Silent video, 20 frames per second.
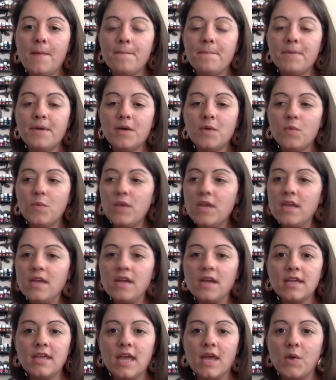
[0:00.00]
But we
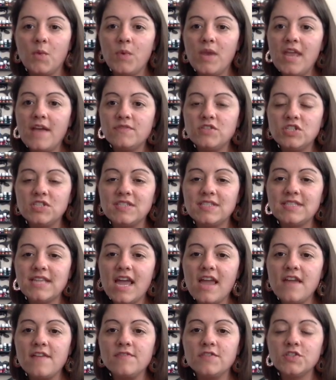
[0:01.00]
have just
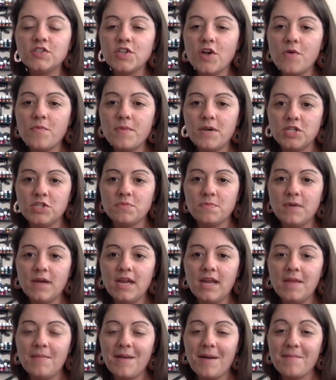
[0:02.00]
saved so much
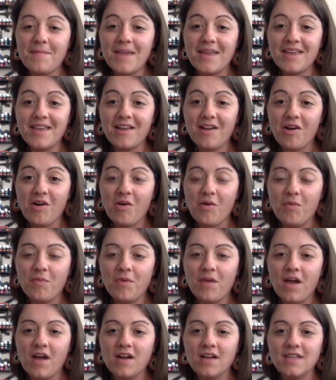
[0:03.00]
money by making our own
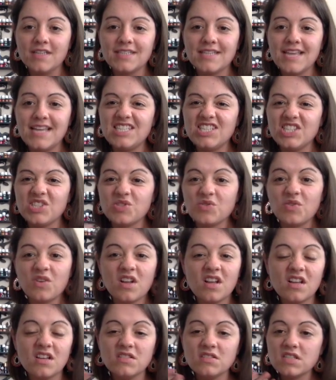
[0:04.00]
products and just
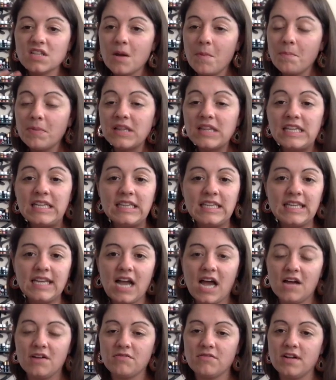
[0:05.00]
completely
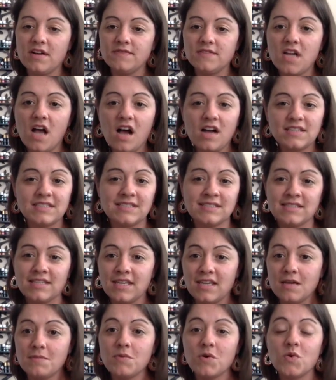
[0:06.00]
gotten rid of toxins and
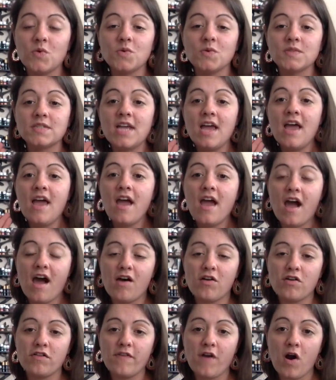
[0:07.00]
chemicals
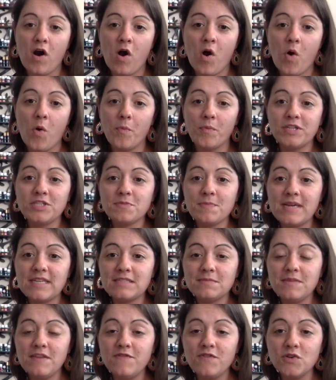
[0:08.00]
out of our home, which
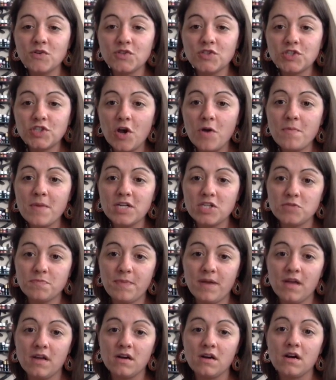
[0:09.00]
makes me feel so much
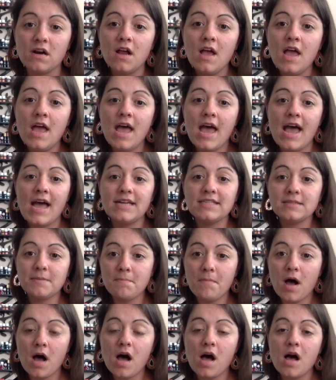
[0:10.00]
better as a
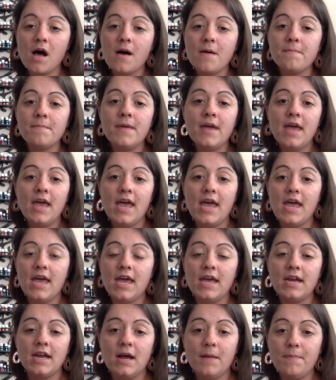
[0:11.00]
mom
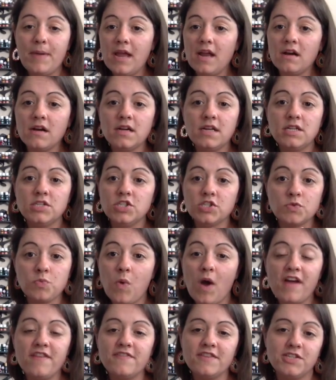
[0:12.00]
and a parent and just
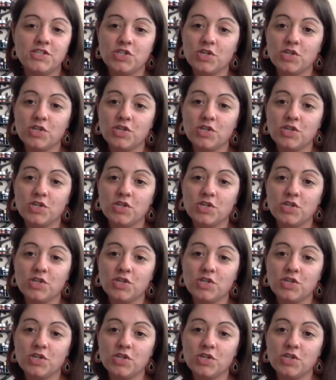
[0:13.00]
wife in